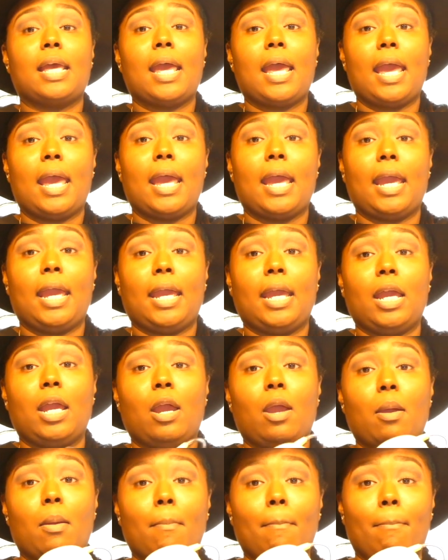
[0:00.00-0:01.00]
a
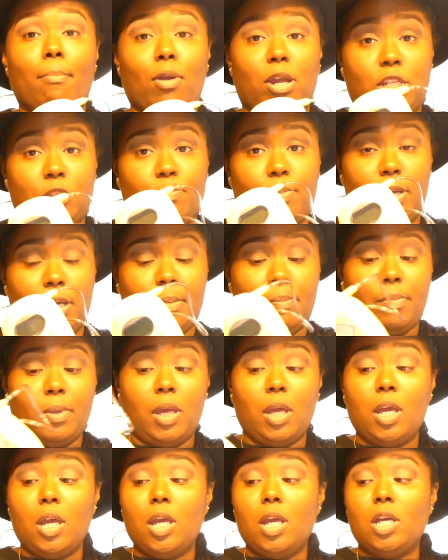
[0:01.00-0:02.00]
breast pump.
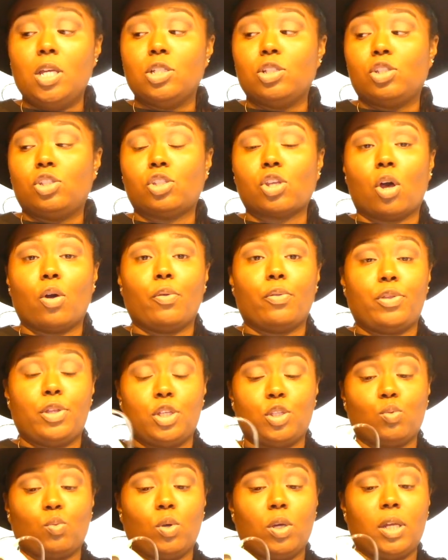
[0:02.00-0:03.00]
So
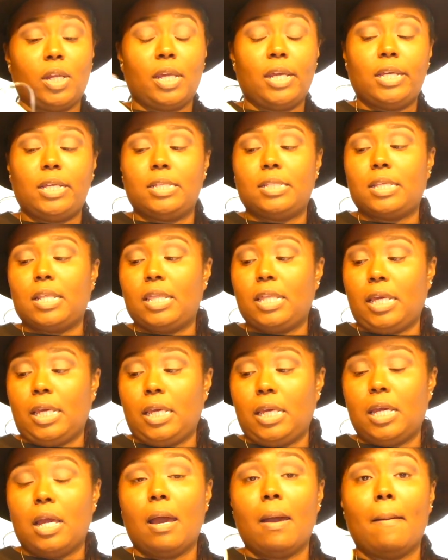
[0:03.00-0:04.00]
this one is
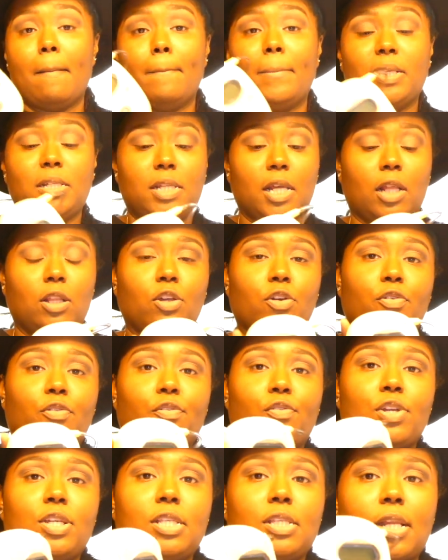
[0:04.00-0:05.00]
the Medela
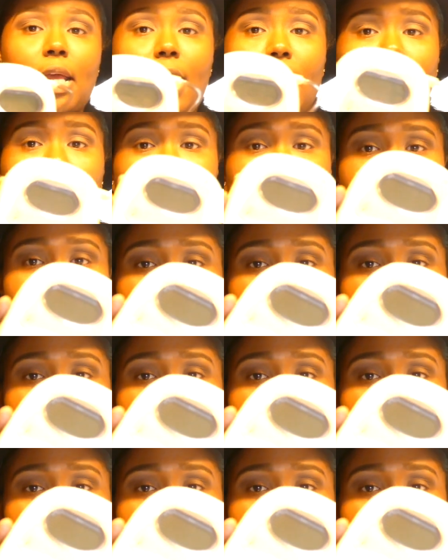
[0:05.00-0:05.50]
Freestyle.